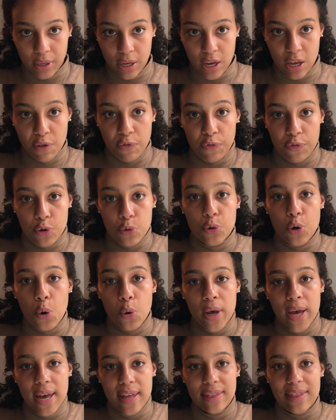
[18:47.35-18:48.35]
If you don't
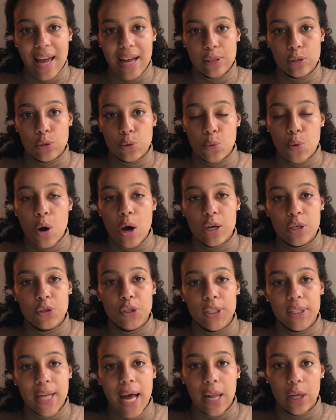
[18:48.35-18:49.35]
hit that
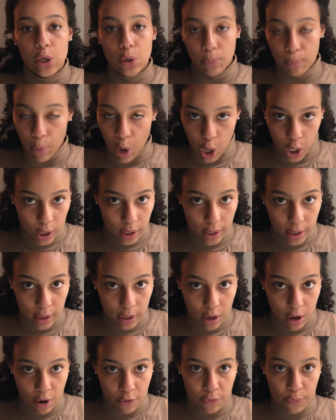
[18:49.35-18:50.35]
$200 mark
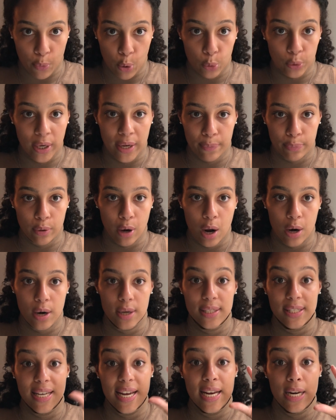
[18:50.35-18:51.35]
of MONAT
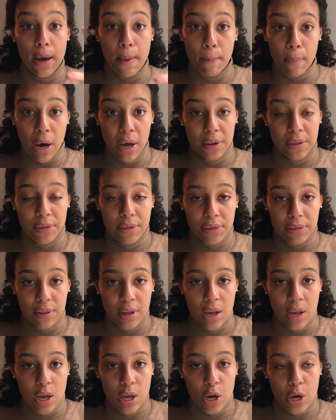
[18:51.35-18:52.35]
products in a month,
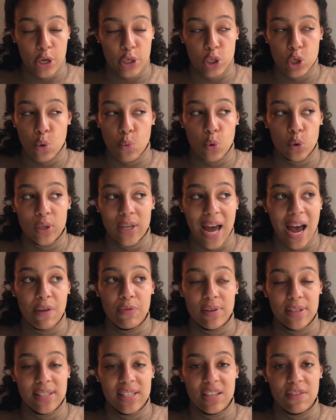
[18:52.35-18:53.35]
you will not
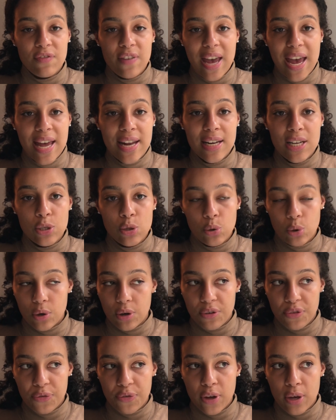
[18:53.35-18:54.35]
receive any sort
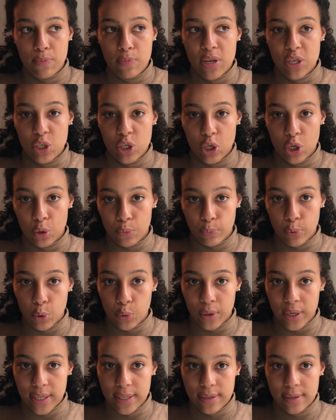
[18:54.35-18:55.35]
of commission or
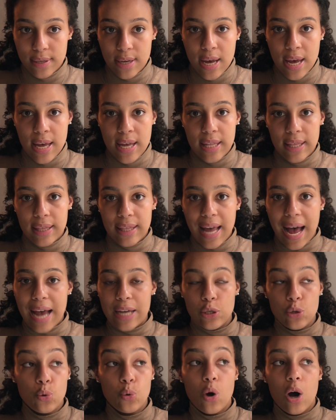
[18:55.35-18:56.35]
bonus
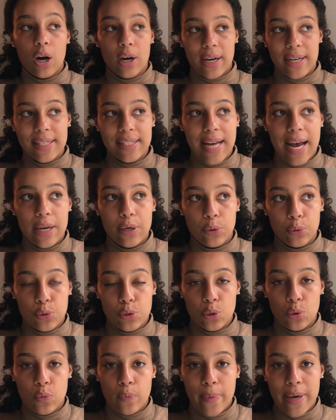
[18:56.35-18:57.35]
that you are entitled
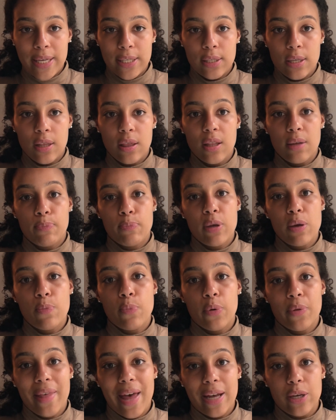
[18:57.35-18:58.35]
to based on the
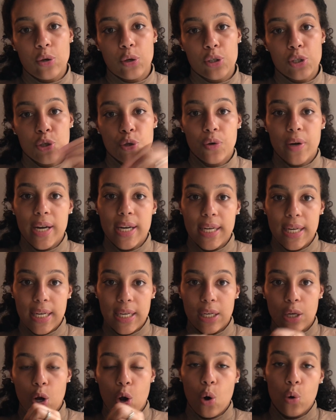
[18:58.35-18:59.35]
people that you're
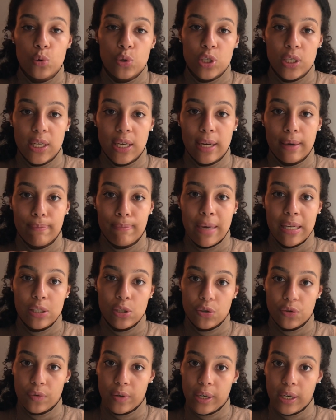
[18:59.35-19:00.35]
training, coaching, and
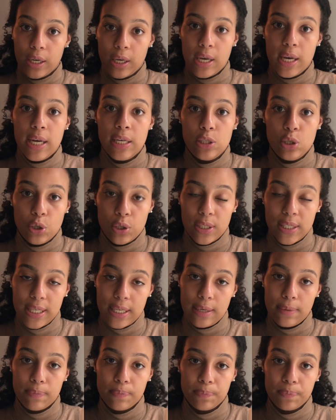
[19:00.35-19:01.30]
mentoring in your team.